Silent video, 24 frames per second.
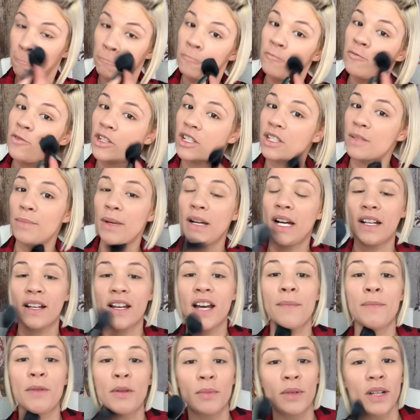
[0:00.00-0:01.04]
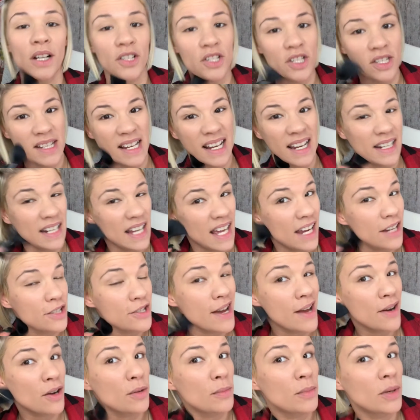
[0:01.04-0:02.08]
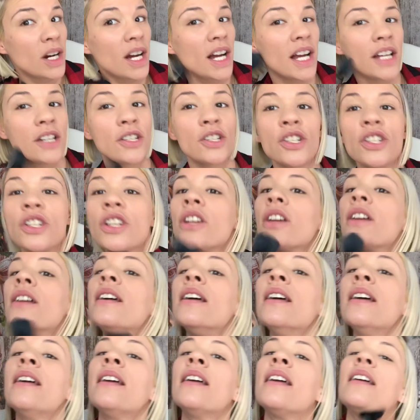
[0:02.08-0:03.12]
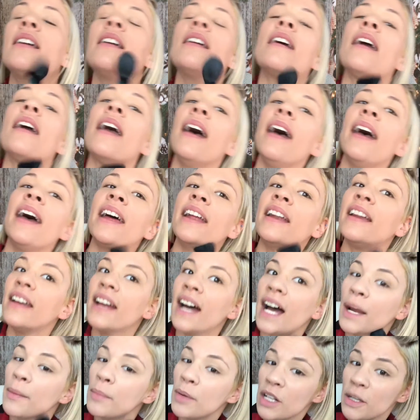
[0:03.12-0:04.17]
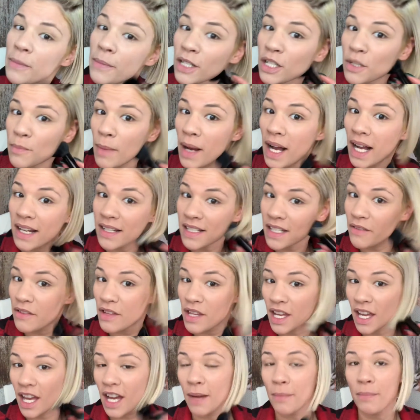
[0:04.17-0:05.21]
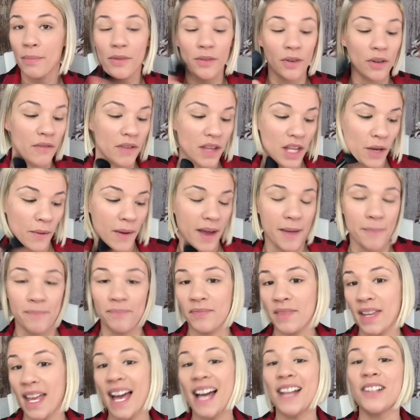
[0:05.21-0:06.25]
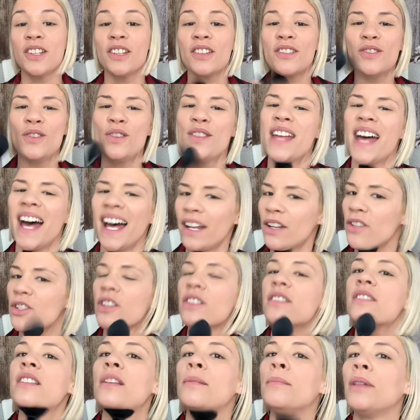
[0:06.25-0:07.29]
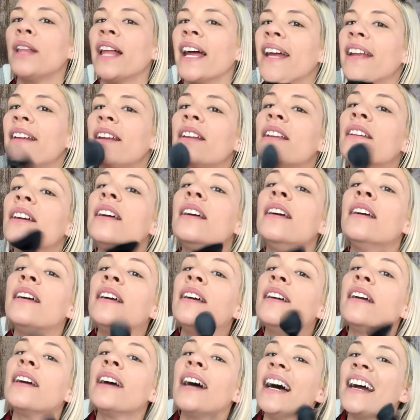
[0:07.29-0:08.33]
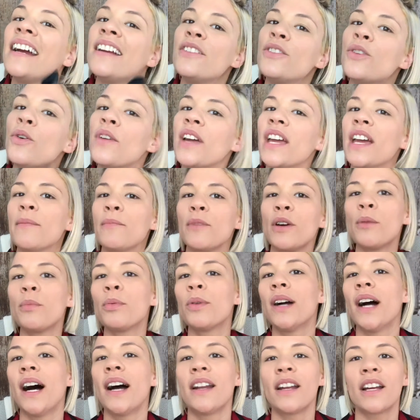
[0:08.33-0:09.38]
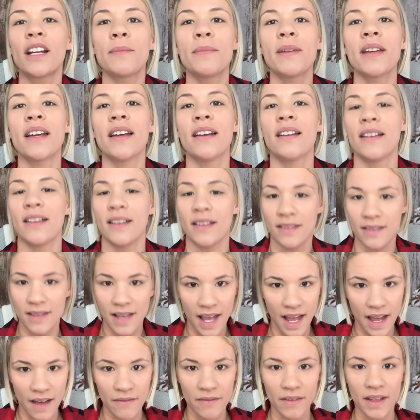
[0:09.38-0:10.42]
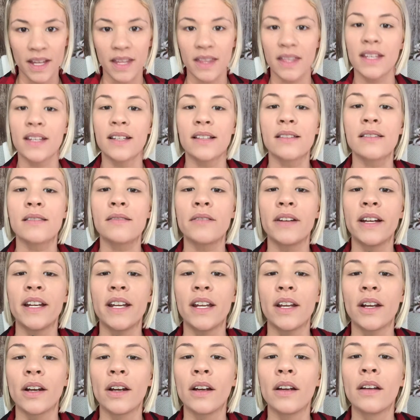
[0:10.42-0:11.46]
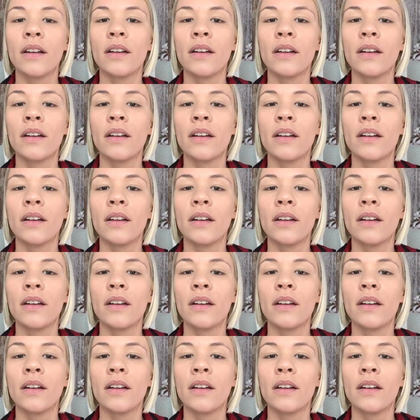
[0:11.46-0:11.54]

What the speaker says: just bought a couple brushes, like an eyeshadow brush, and I pretty much boxed everything up, threw everything away. Okay, I just do that just to blend. I don't get more product because I have like this right here,